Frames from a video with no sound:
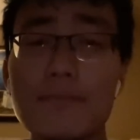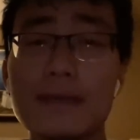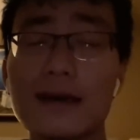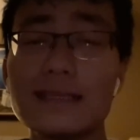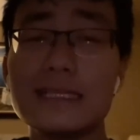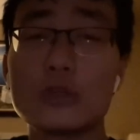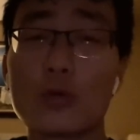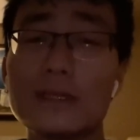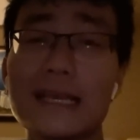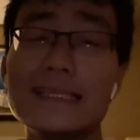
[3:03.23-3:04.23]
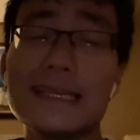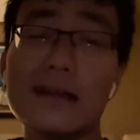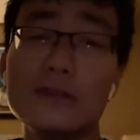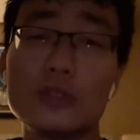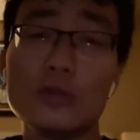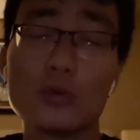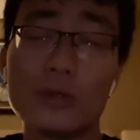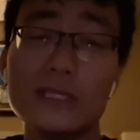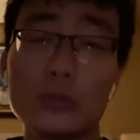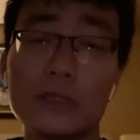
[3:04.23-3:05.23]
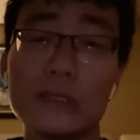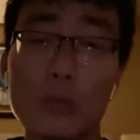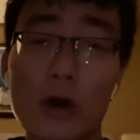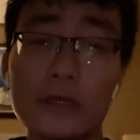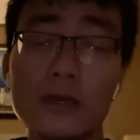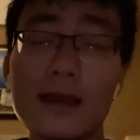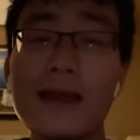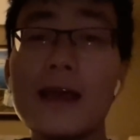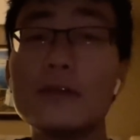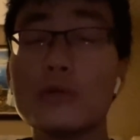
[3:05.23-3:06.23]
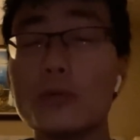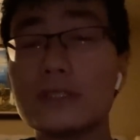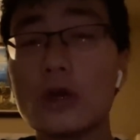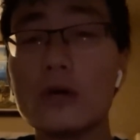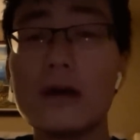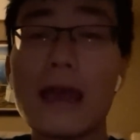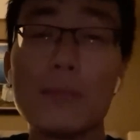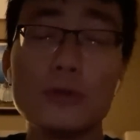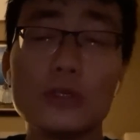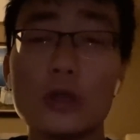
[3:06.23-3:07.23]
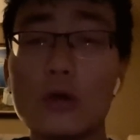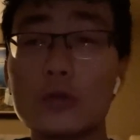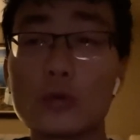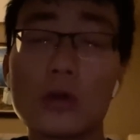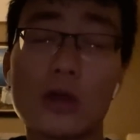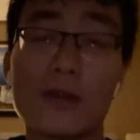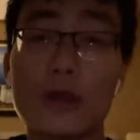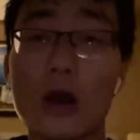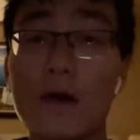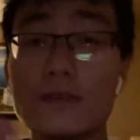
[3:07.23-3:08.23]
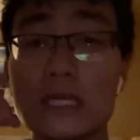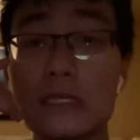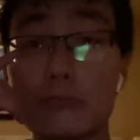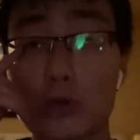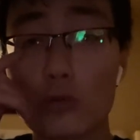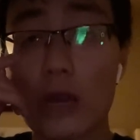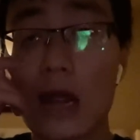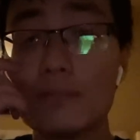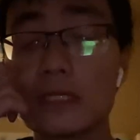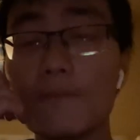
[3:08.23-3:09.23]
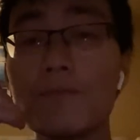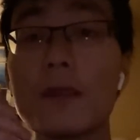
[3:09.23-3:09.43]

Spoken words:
because he tore his ACL in 2021. So he wasn't able to go through a lot of the offseason programs.